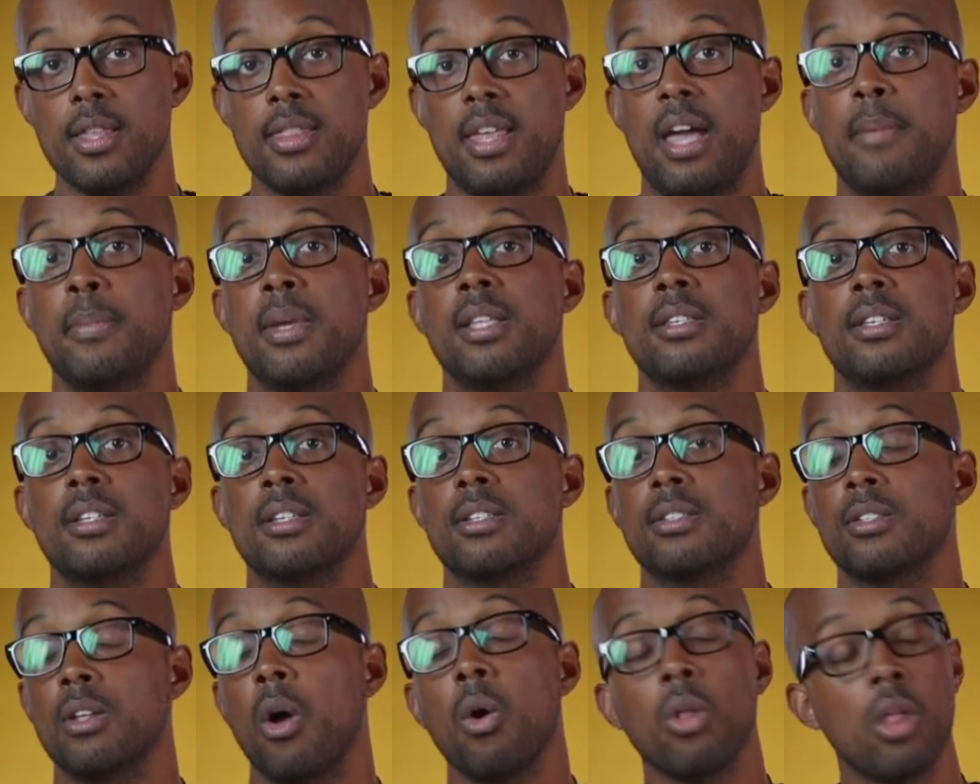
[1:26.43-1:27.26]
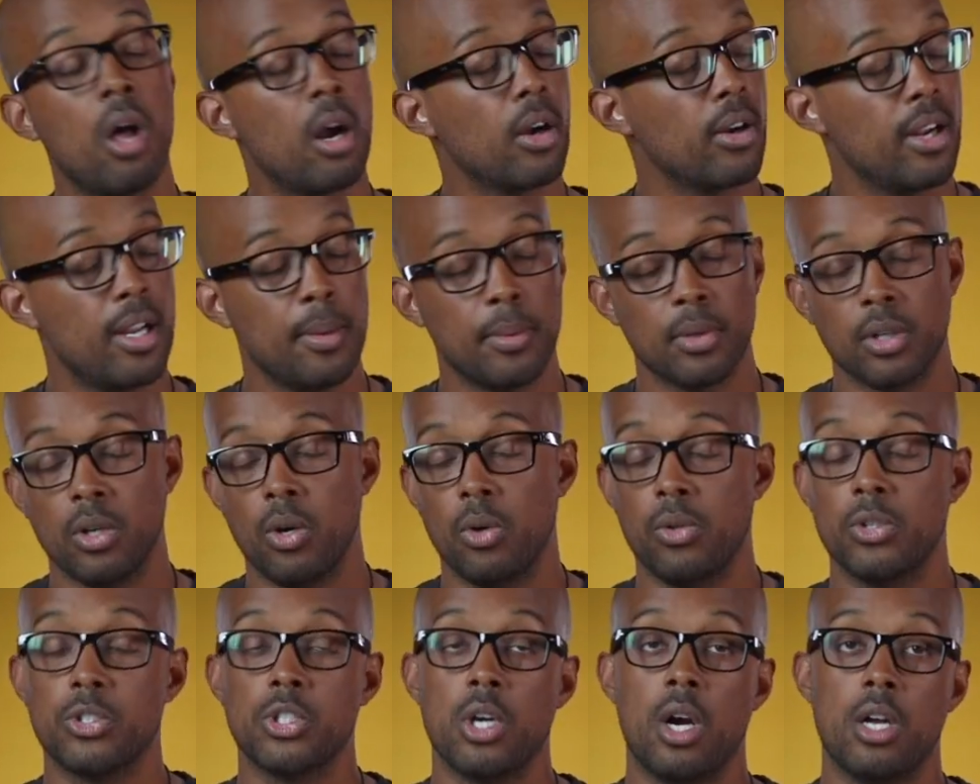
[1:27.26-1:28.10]
That means it is no longer able to
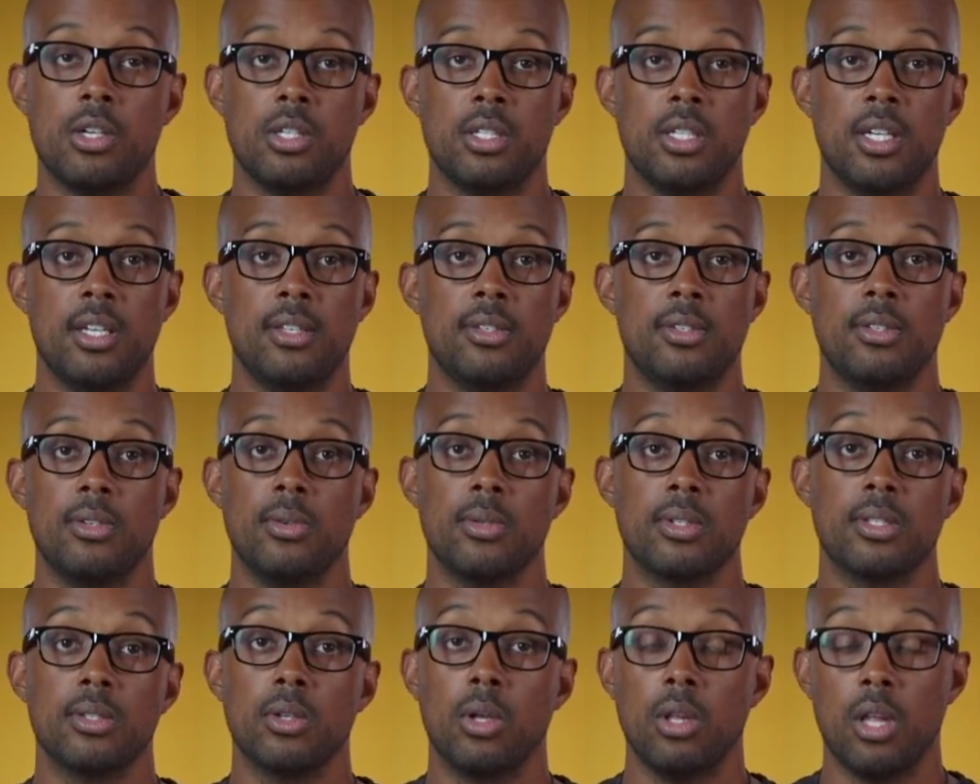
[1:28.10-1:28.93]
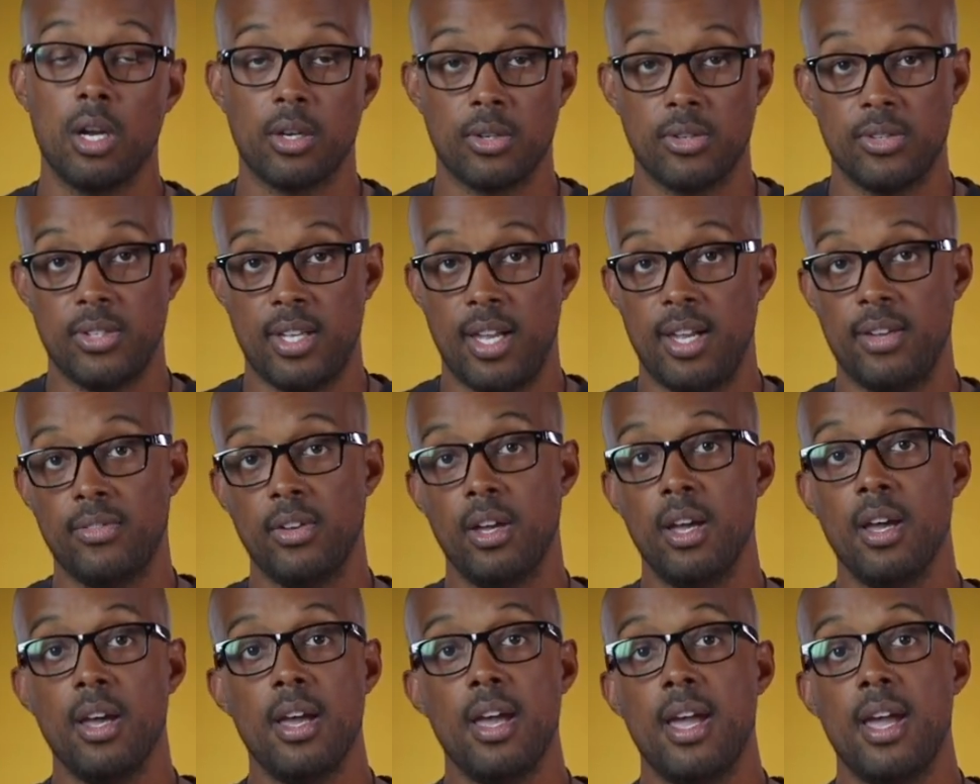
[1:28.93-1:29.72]
hold the charge it needs to, it's no longer safe,